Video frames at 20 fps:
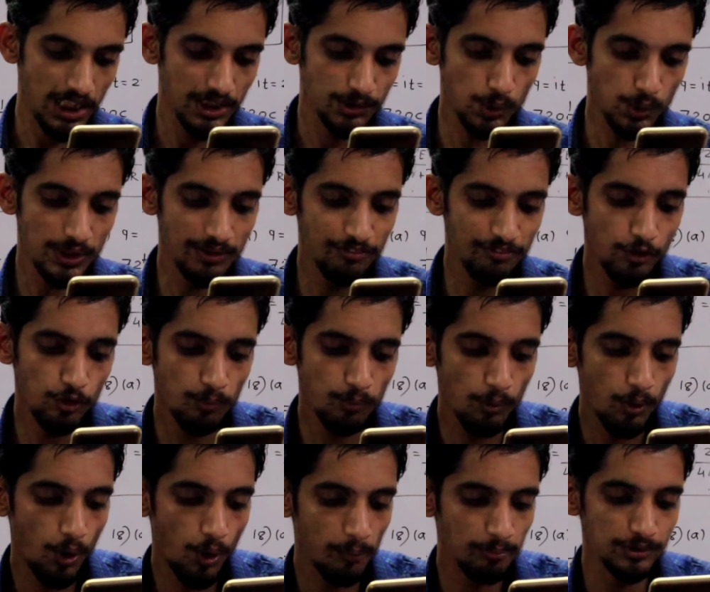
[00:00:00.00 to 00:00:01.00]
So if
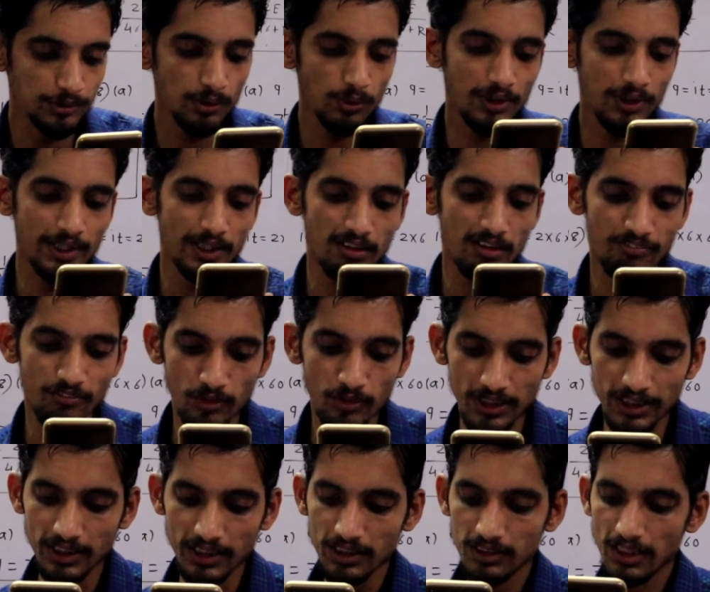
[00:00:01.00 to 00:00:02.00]
you observe
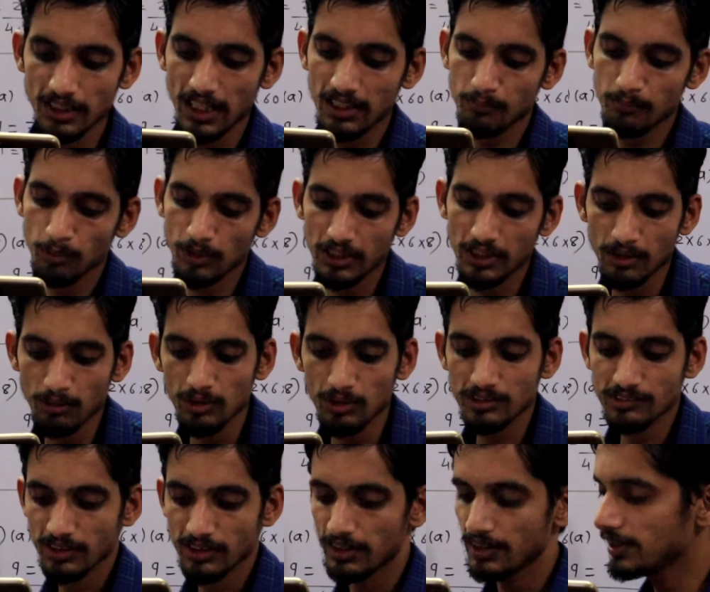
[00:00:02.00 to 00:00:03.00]
carefully that particular
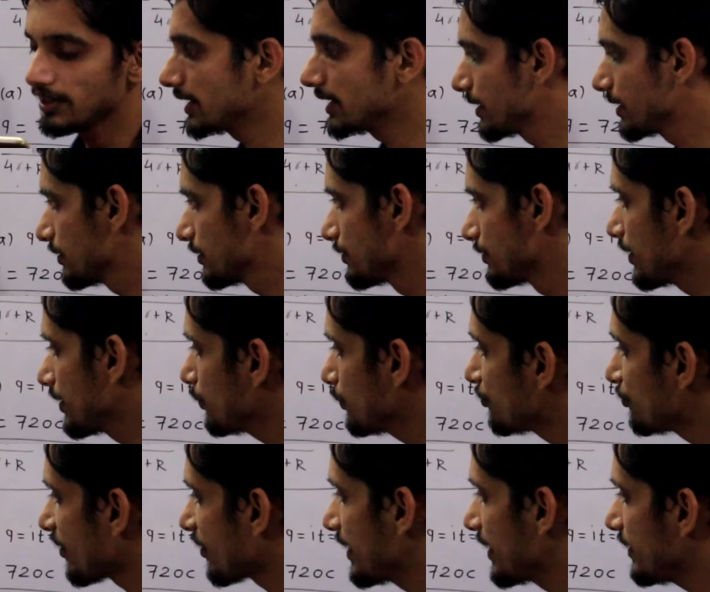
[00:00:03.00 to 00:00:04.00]
circuit, then
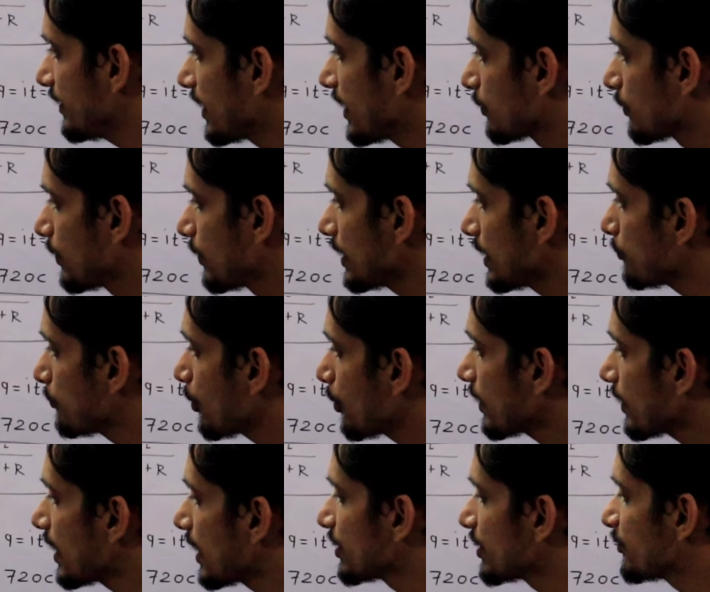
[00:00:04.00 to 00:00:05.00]
you find that 1
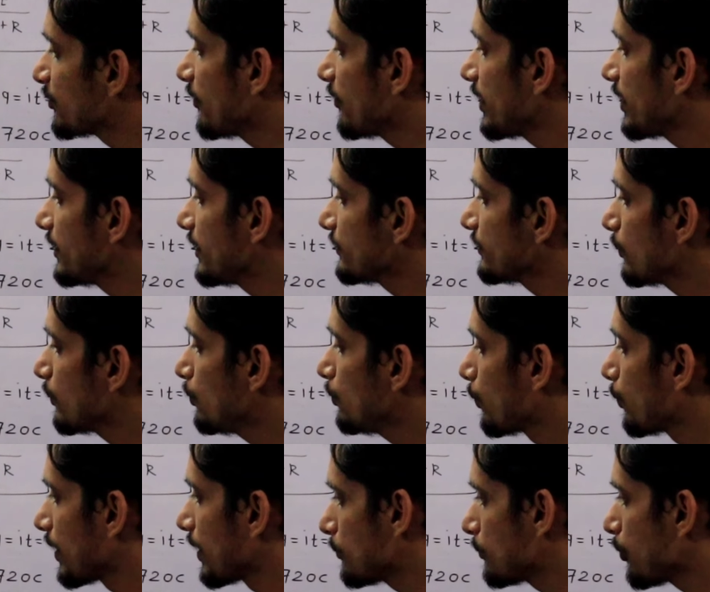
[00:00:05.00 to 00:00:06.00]
upon R equivalent is equal to
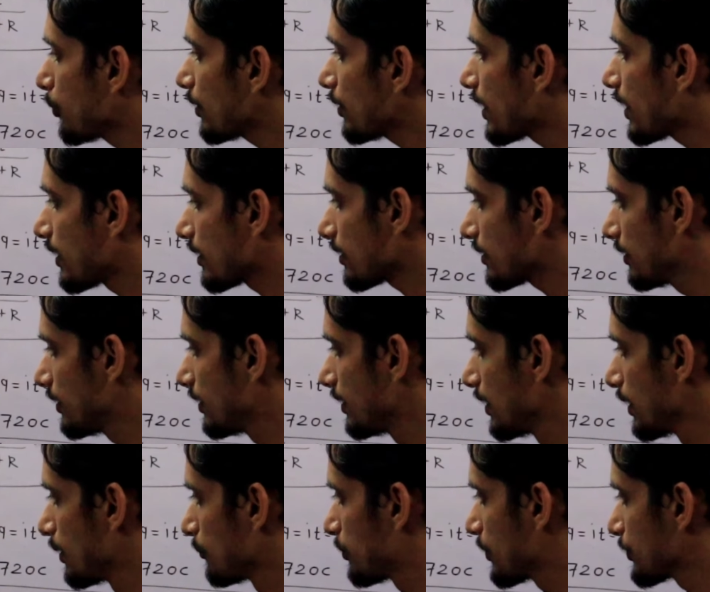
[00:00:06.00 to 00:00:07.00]
1 upon R
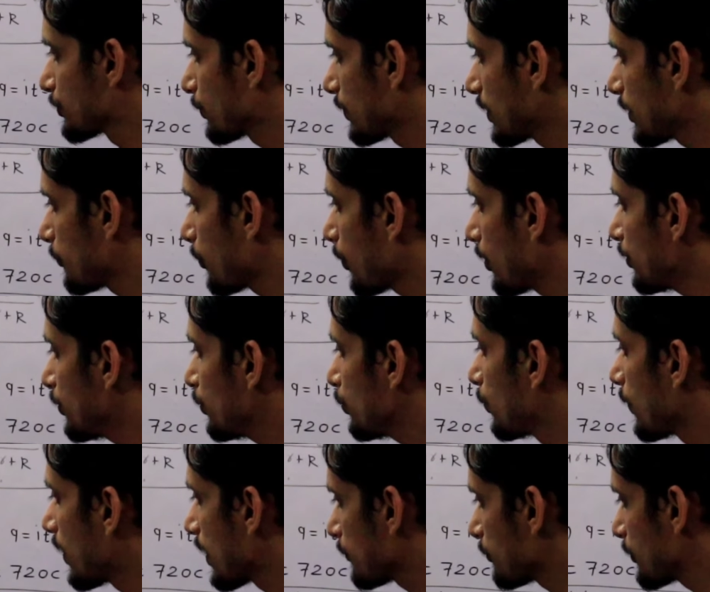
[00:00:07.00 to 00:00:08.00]
plus 1 upon
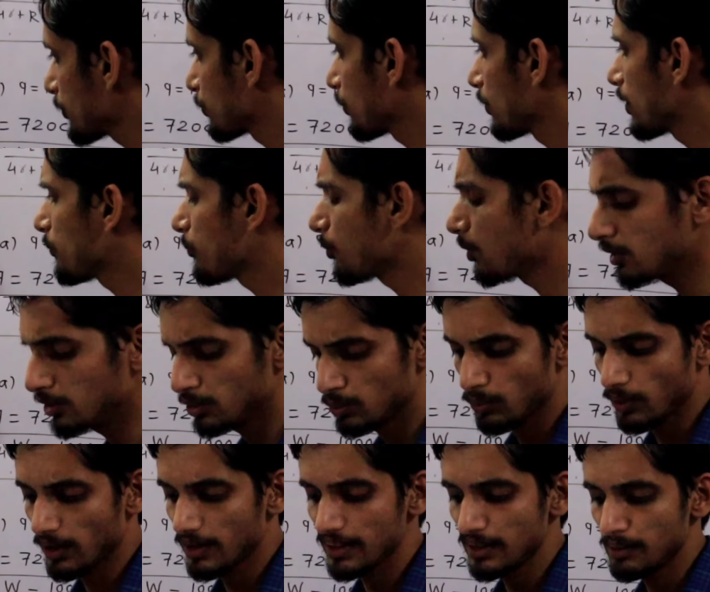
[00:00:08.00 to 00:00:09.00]
2R plus 1 upon
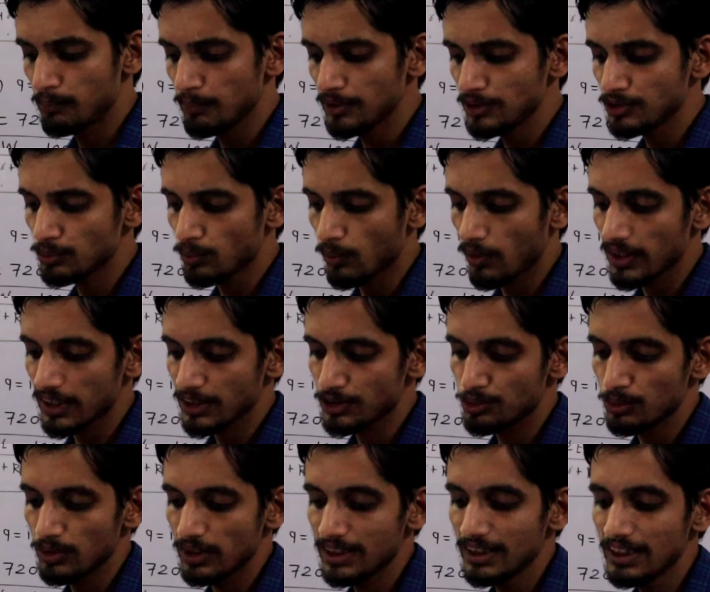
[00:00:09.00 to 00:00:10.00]
2R. It means what
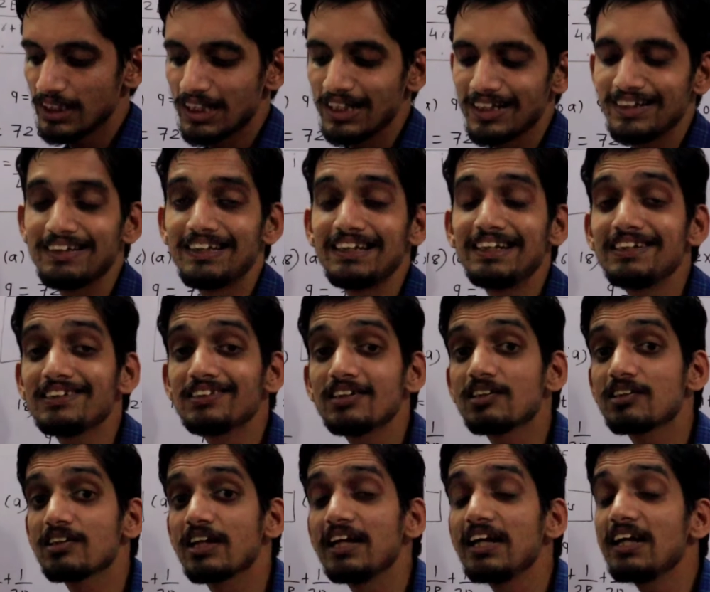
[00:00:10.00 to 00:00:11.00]
actually? These
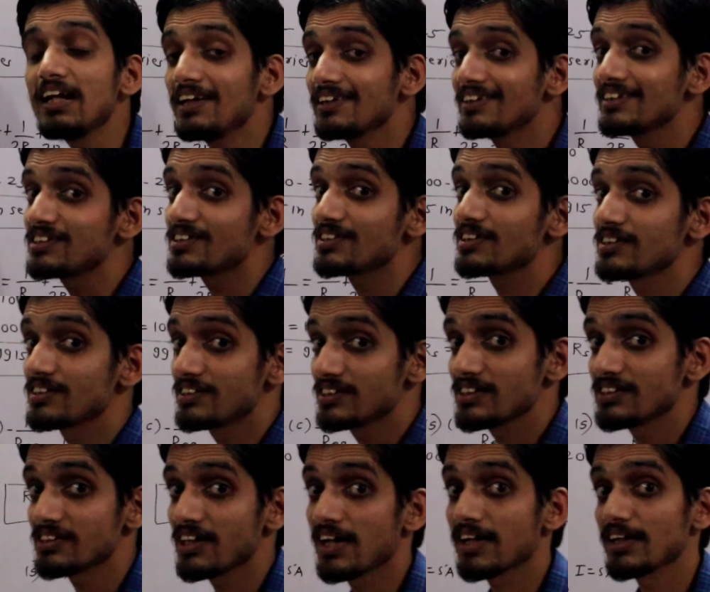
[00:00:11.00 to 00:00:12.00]
three
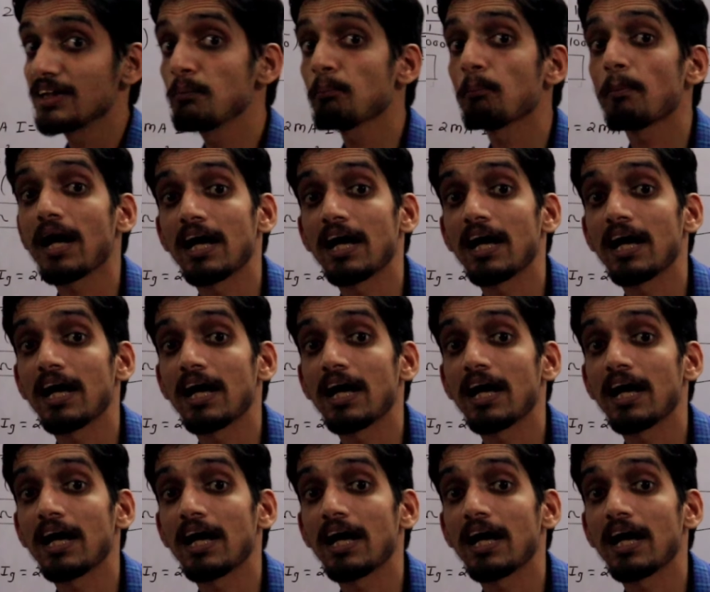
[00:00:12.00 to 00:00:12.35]
resistances are in